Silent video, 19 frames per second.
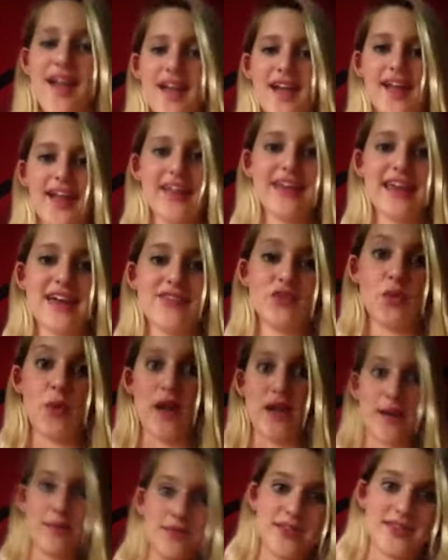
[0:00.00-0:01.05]
And I have to
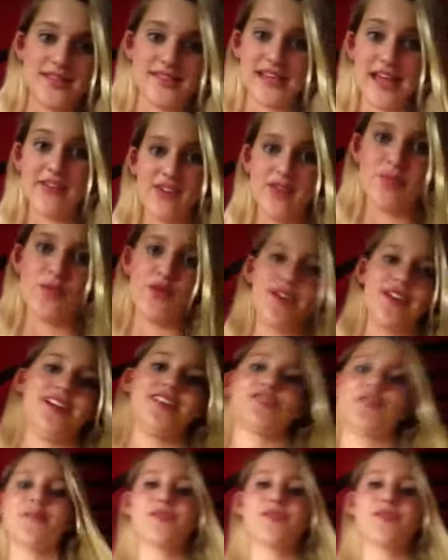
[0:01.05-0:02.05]
wake up to this every morning, so I'm